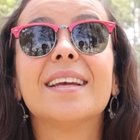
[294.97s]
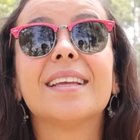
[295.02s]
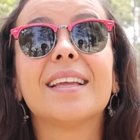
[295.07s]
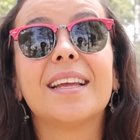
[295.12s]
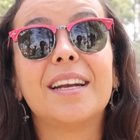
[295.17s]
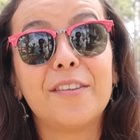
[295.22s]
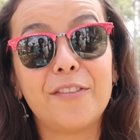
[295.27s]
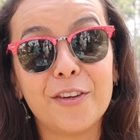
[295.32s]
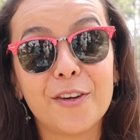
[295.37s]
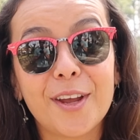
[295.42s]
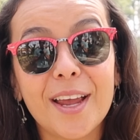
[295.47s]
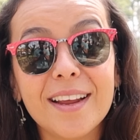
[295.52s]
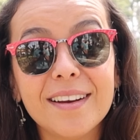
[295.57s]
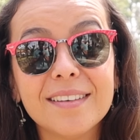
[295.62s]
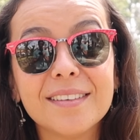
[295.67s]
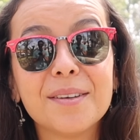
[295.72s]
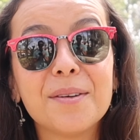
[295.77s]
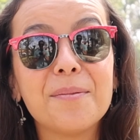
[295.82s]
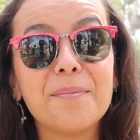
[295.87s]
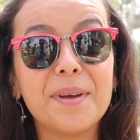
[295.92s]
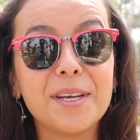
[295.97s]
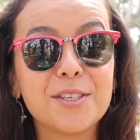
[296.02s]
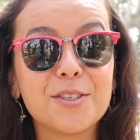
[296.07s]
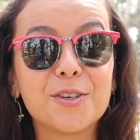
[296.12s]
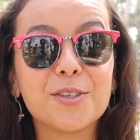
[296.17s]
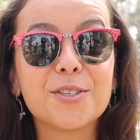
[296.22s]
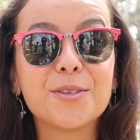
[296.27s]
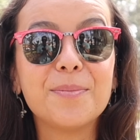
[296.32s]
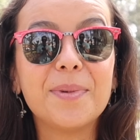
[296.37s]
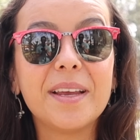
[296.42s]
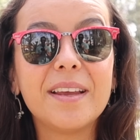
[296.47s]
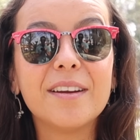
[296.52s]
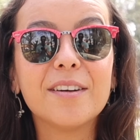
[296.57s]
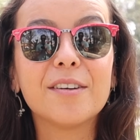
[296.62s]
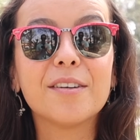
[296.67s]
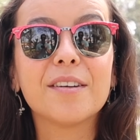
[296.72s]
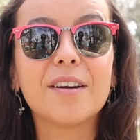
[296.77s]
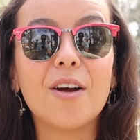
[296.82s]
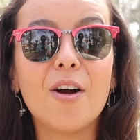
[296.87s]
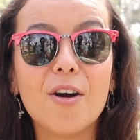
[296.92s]
And if you can, make sure to be
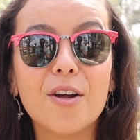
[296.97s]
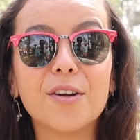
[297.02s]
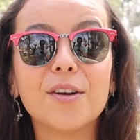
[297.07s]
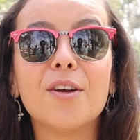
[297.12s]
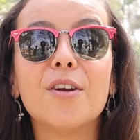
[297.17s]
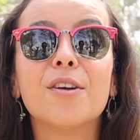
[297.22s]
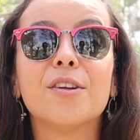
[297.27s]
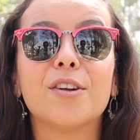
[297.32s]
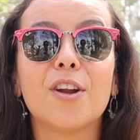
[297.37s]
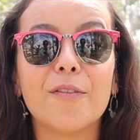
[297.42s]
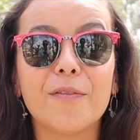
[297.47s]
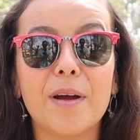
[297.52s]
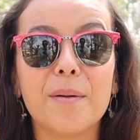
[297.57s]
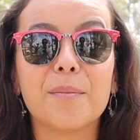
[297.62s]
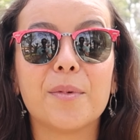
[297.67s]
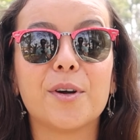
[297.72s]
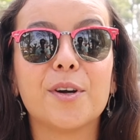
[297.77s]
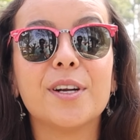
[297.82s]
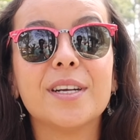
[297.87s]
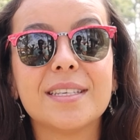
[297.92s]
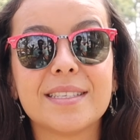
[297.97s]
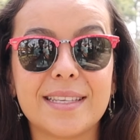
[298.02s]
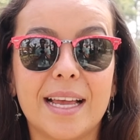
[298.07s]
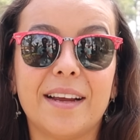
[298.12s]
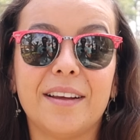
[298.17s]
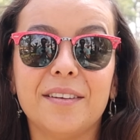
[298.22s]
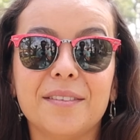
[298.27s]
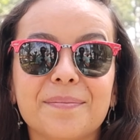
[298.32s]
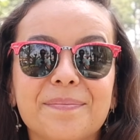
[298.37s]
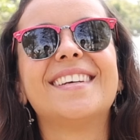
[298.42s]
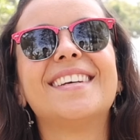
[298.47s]
here on November 2nd.